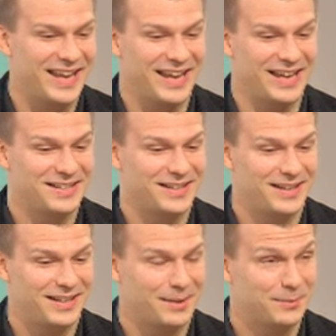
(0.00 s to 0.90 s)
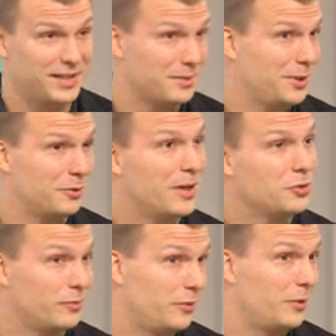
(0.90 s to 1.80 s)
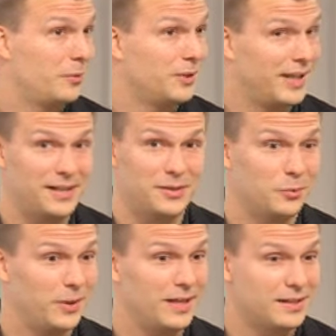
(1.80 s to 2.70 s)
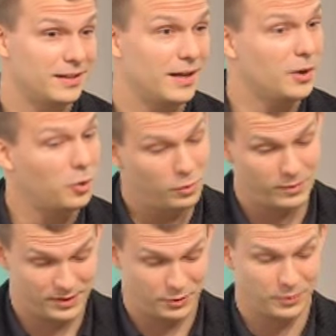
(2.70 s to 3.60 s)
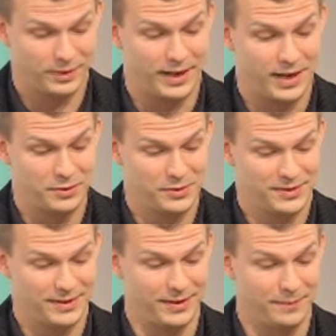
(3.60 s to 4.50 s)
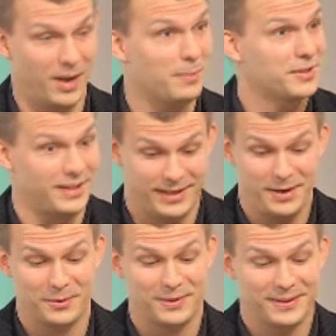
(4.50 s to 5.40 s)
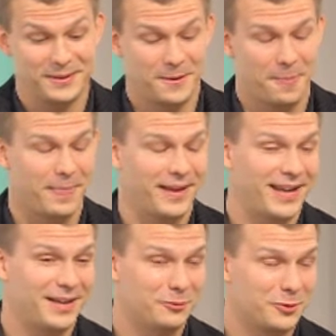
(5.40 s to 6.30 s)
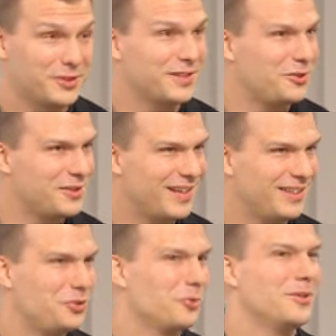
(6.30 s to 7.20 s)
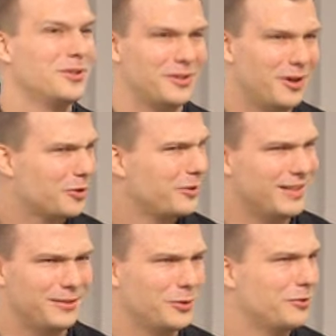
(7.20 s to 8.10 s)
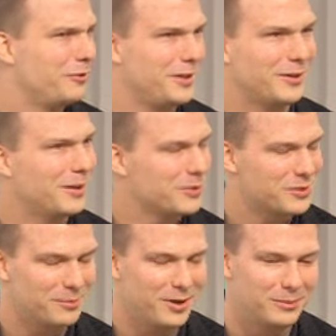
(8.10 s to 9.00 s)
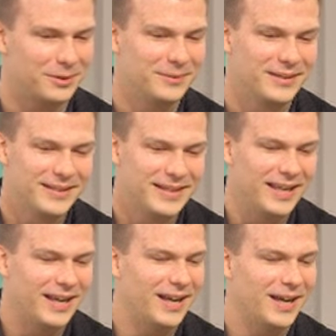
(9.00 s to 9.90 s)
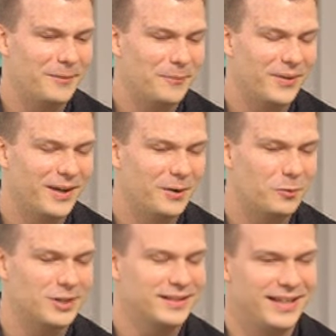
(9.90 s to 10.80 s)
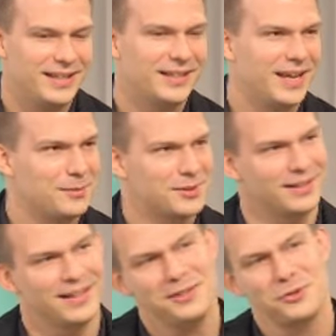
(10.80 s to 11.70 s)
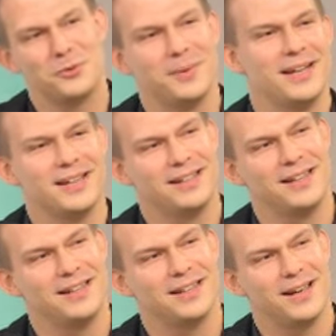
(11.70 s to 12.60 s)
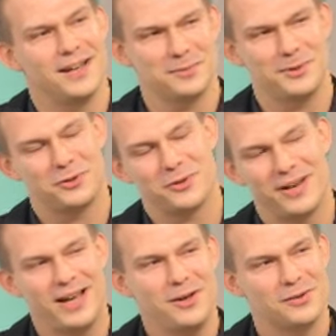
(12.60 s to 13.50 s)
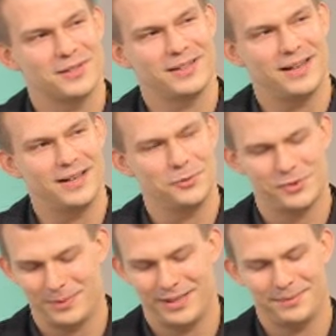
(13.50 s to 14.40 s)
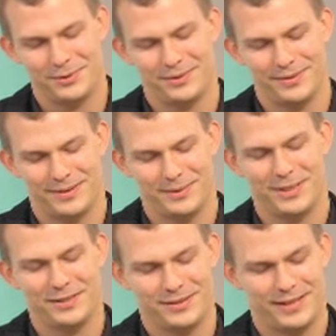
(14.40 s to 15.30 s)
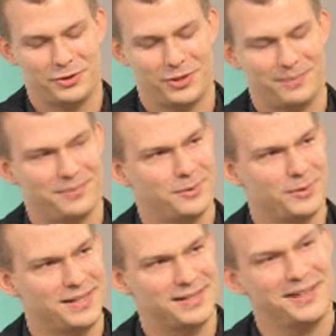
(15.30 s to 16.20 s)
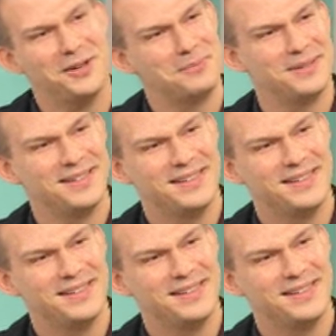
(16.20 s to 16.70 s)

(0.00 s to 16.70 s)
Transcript: And uh, he kept asking me the question for, for days and weeks, and I always drew the house um, upside down. And of course, as you said, they took me to the doctor and never could figure out what's the problem. Um, and one day he came, sat next to me, and he asked me to draw a house, and the house began, uh, began to take shape right side up.